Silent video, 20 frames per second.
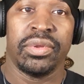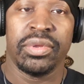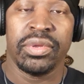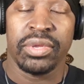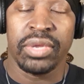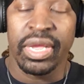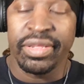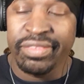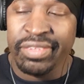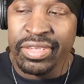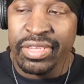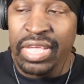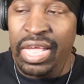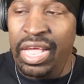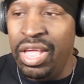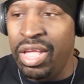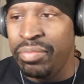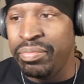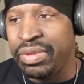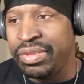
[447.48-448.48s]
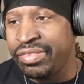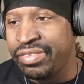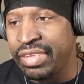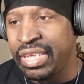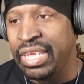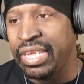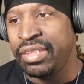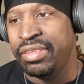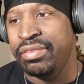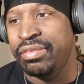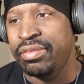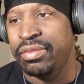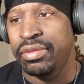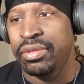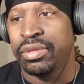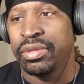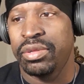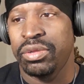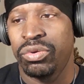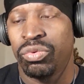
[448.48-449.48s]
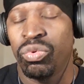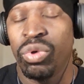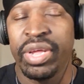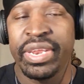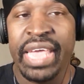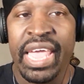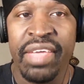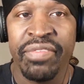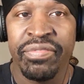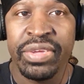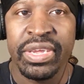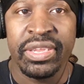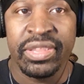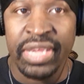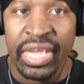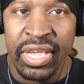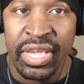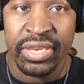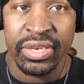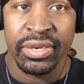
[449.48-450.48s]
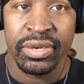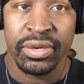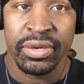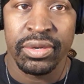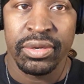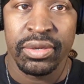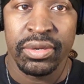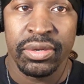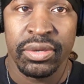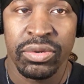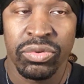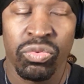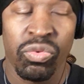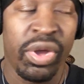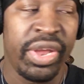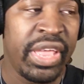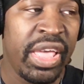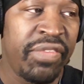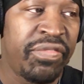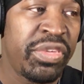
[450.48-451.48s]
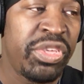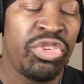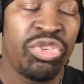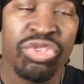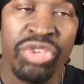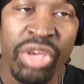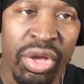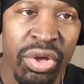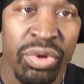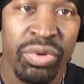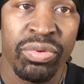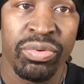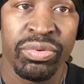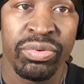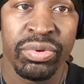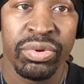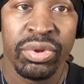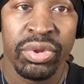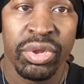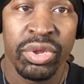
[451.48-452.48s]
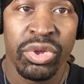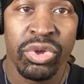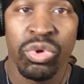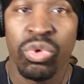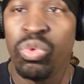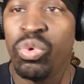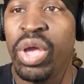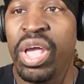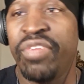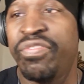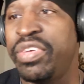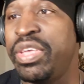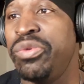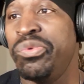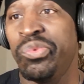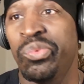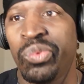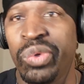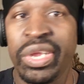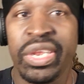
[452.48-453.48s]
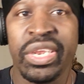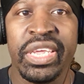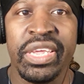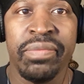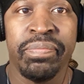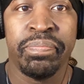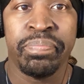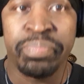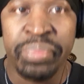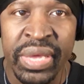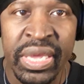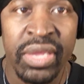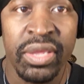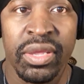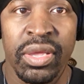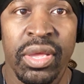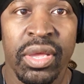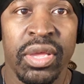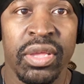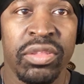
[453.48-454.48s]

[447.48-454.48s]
Because it's common sense. What have he done? What have he shown? Who have he really beat?